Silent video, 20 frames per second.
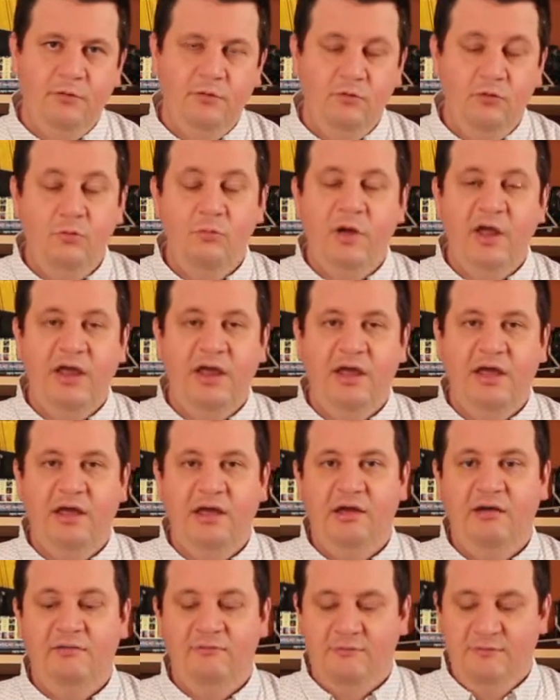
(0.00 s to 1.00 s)
you might
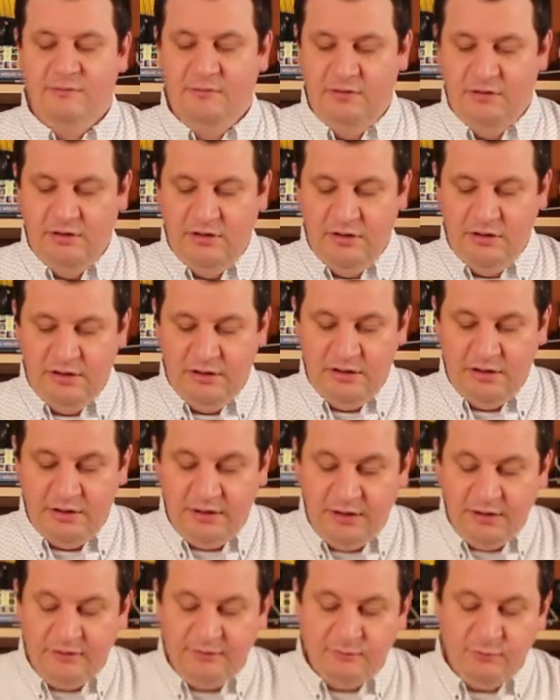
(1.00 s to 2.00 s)
have a
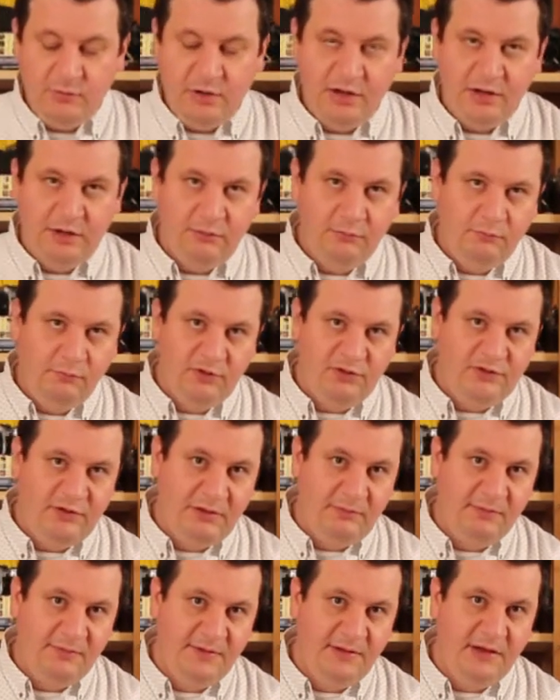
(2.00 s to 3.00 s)
next one, which
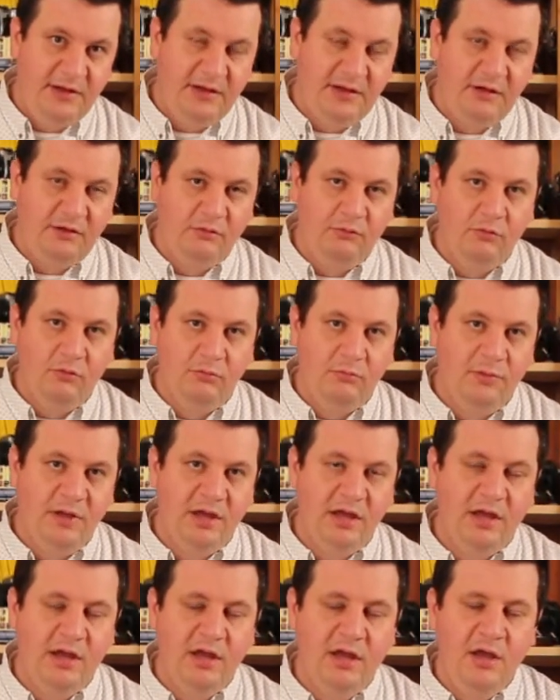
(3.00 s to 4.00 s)
I'm thinking would
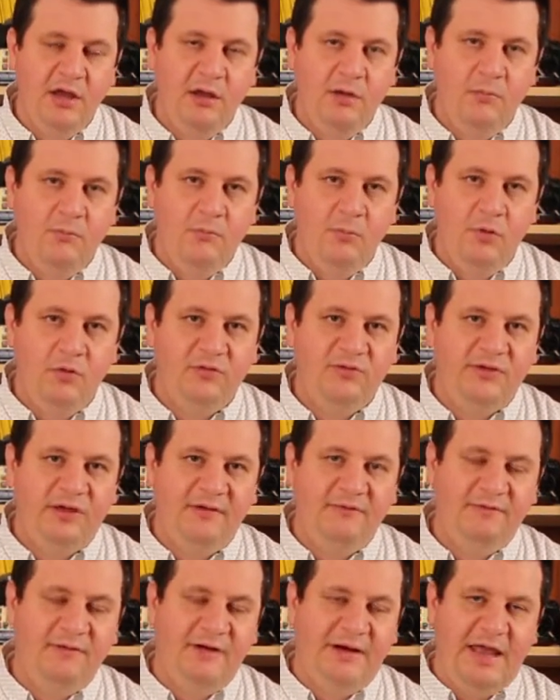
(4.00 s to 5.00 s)
be more
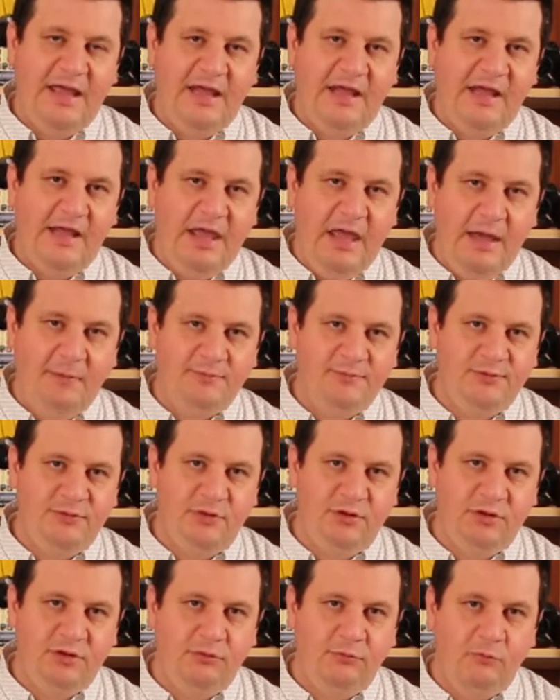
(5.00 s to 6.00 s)
something like
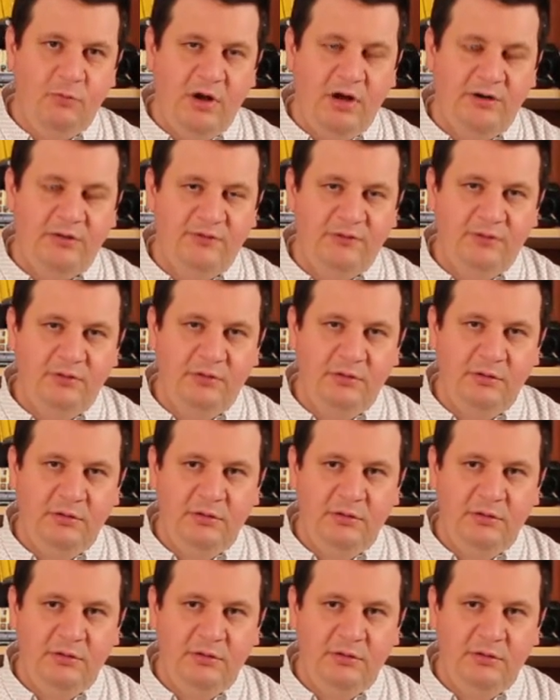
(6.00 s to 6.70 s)
captured ones